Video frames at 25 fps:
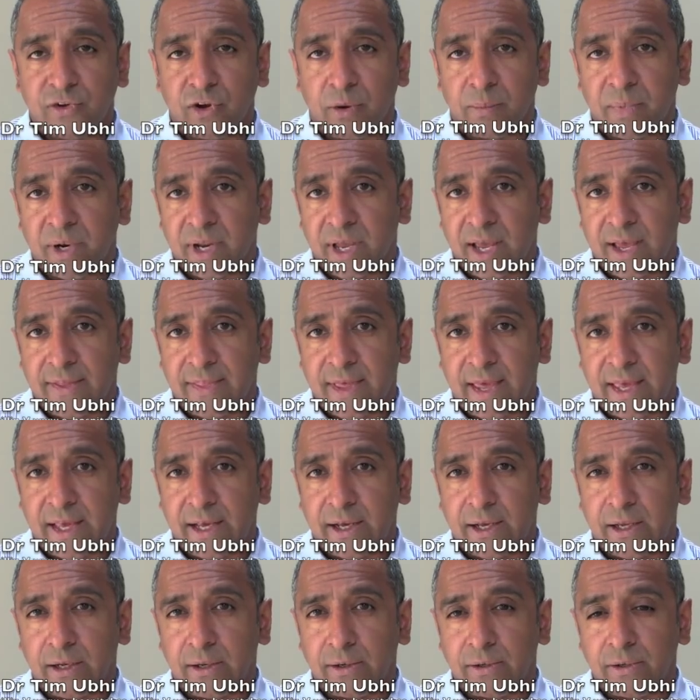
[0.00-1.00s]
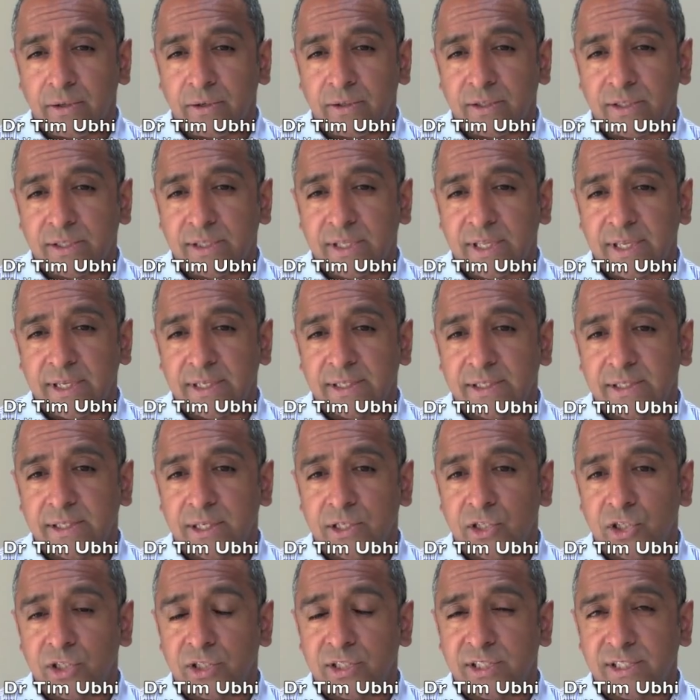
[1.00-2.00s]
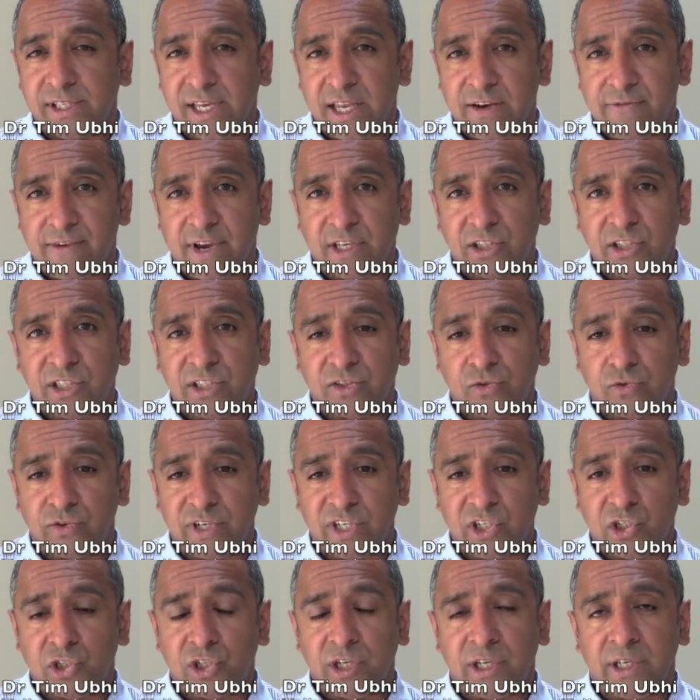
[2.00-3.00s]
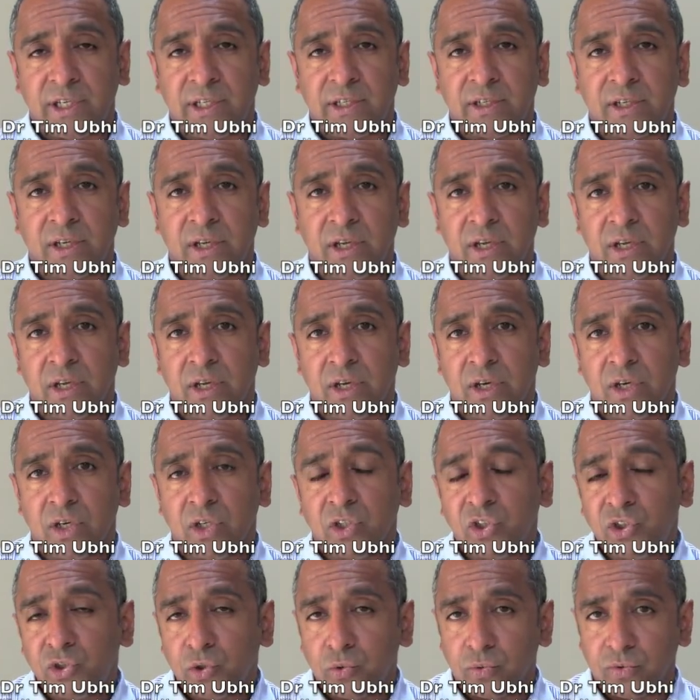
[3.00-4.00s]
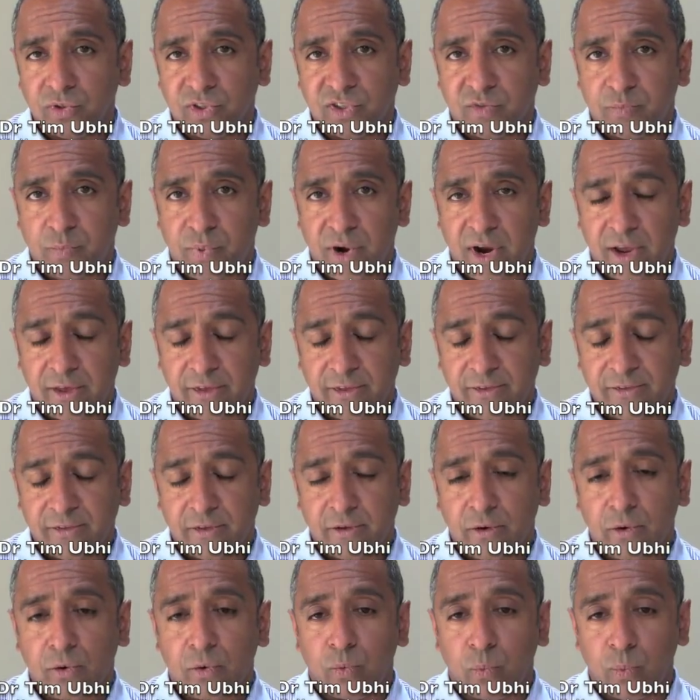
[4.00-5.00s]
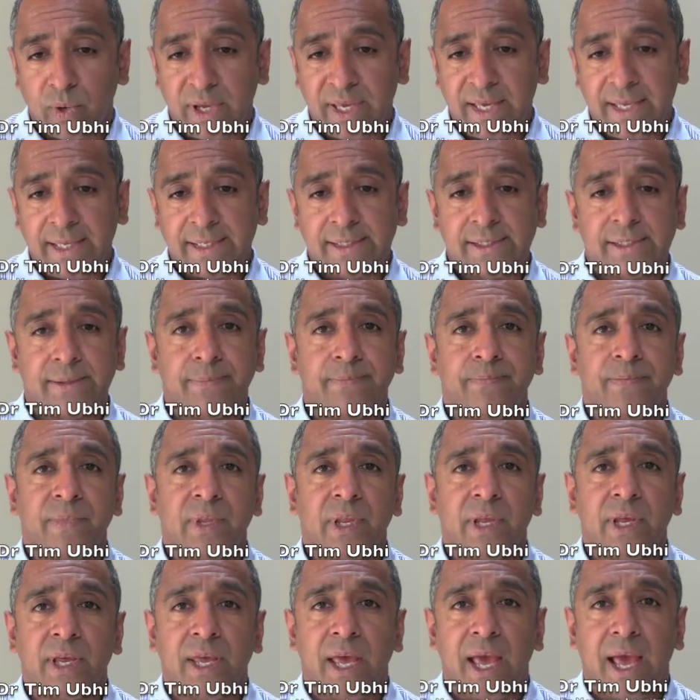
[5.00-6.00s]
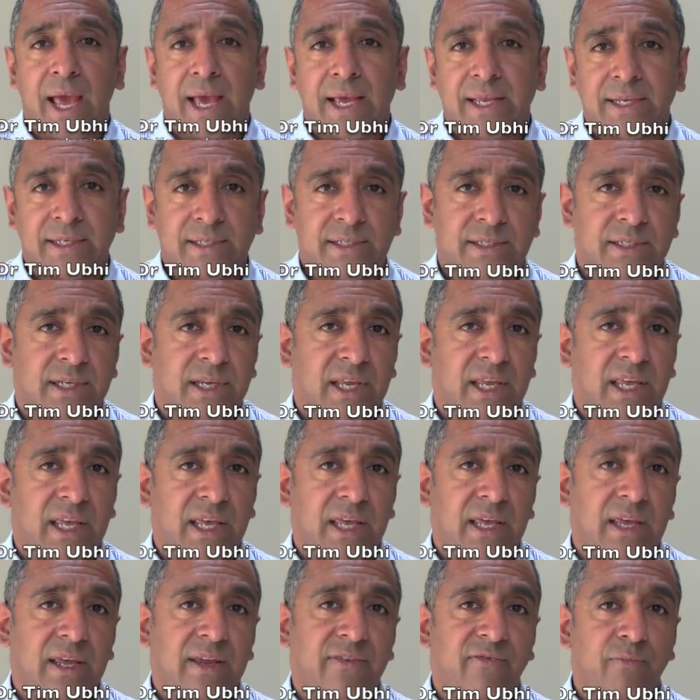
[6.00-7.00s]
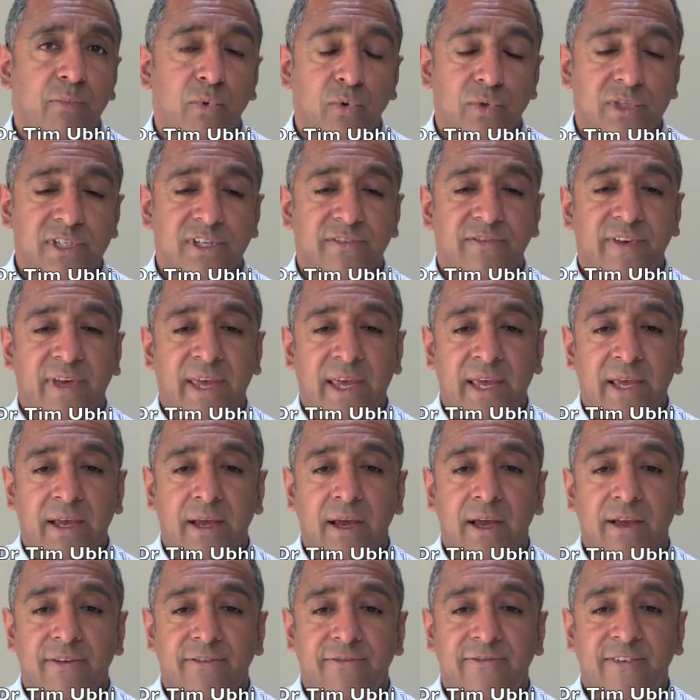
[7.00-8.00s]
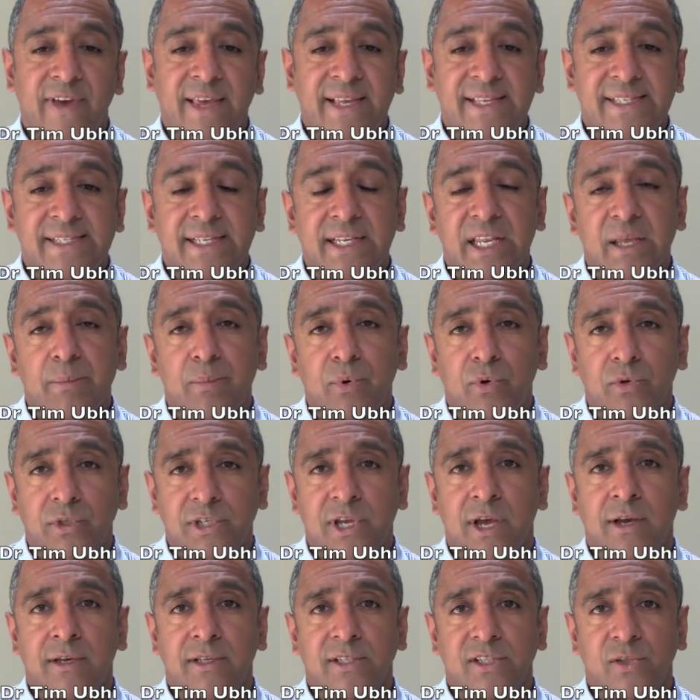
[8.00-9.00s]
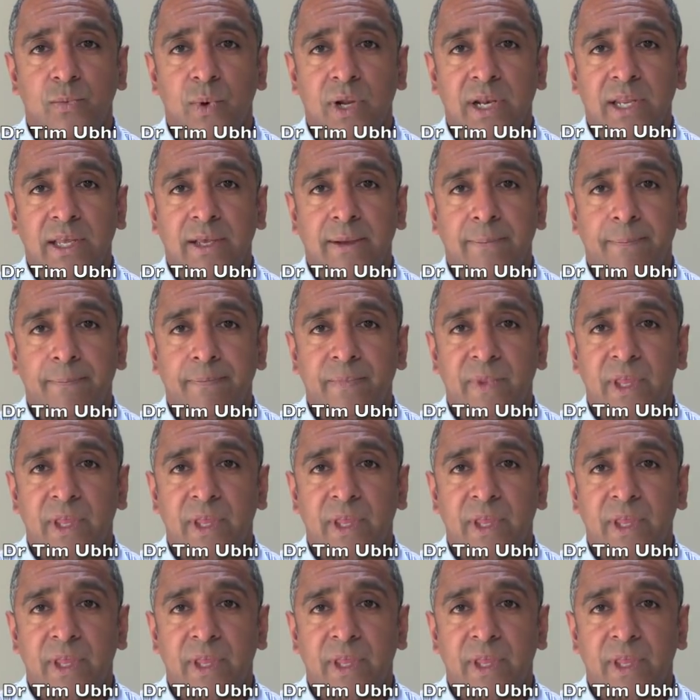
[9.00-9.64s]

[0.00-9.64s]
phenomena, and that includes things such as skin rashes or itching, shortness of breath or wheeze, and uh, if more severe, face, lip, or tongue swelling.